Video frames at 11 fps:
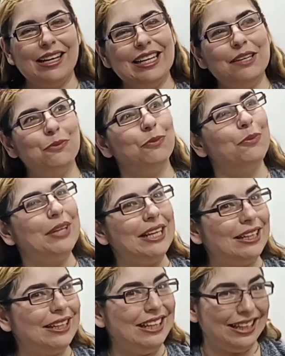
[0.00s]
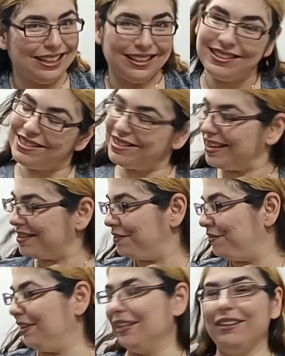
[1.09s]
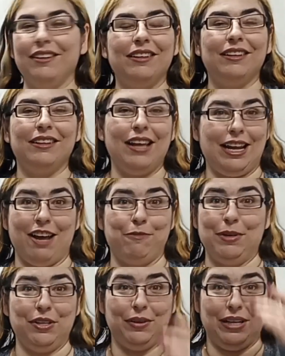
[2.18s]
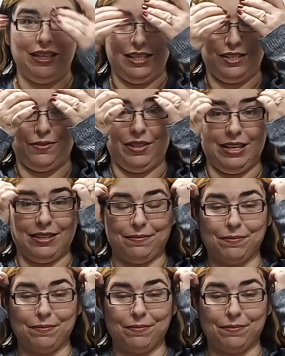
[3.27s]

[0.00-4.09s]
It really doesn't feel like I've been doing this for this